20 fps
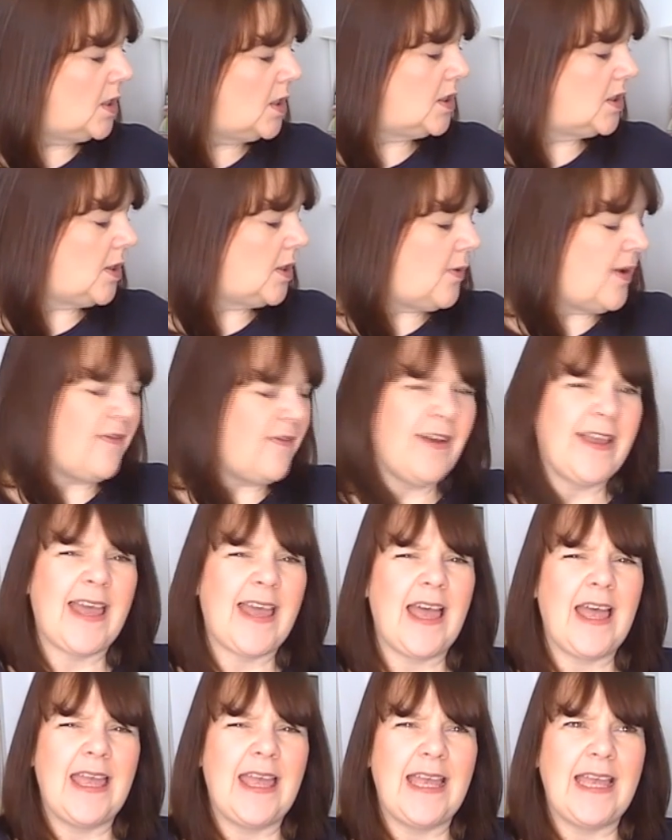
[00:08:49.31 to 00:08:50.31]
So if I
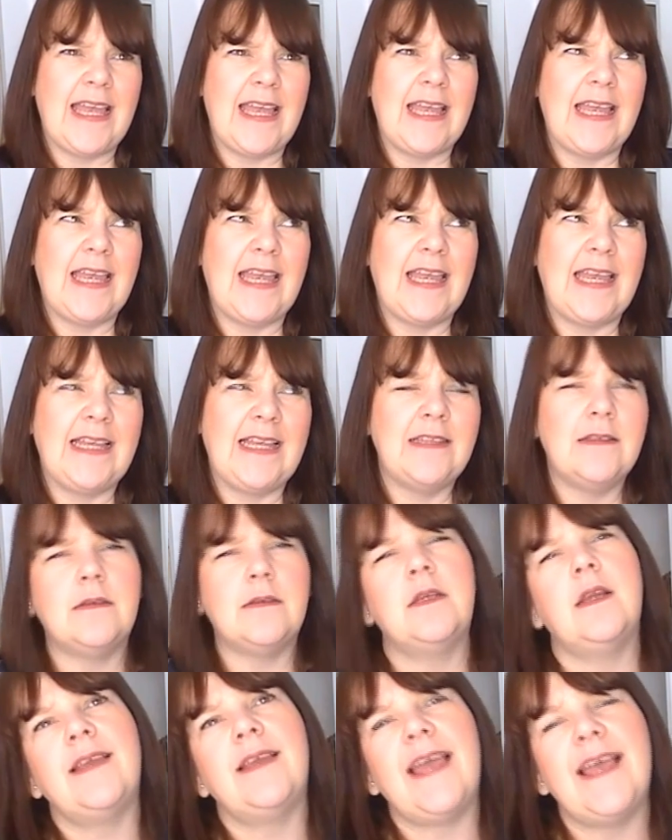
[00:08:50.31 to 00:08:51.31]
get in,
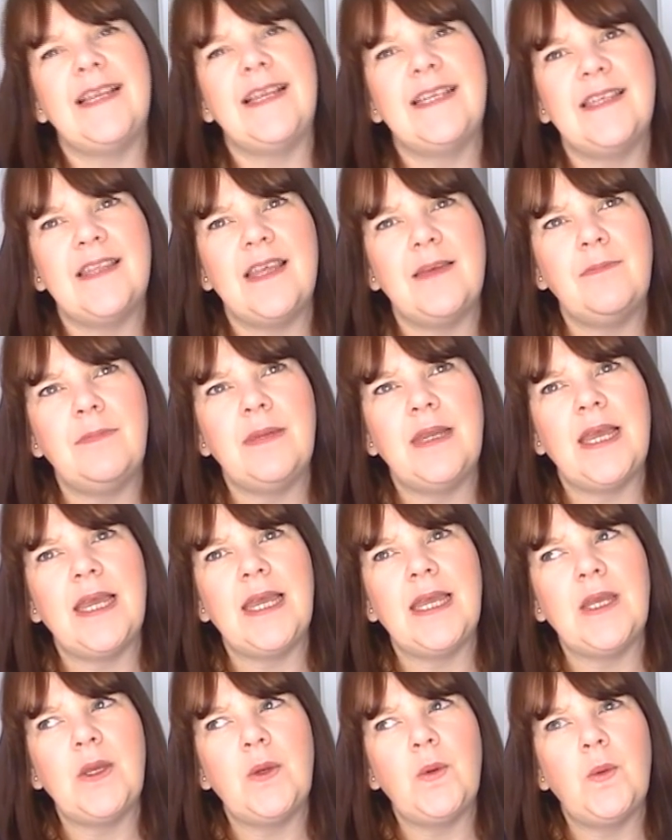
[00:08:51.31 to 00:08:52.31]
shall I get into them
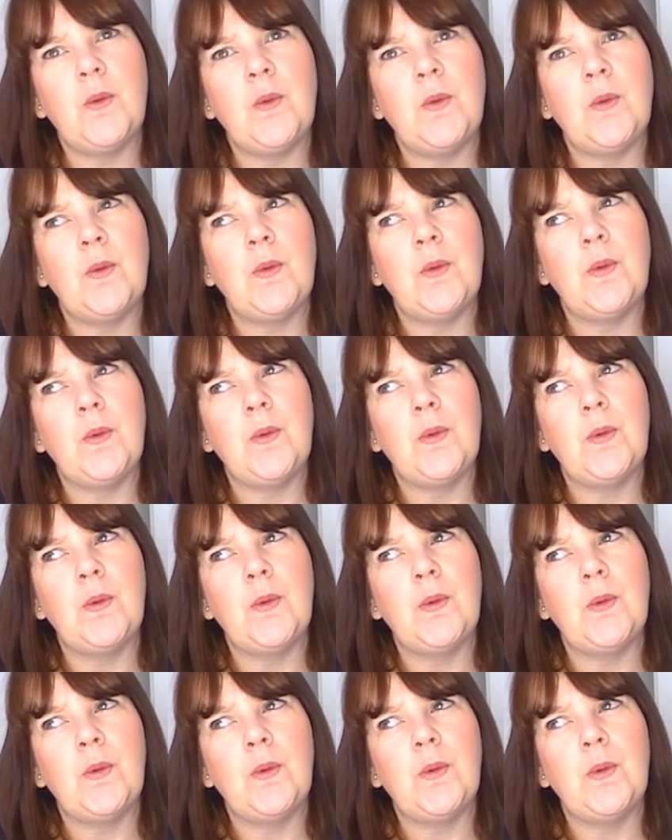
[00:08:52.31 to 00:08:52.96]
now or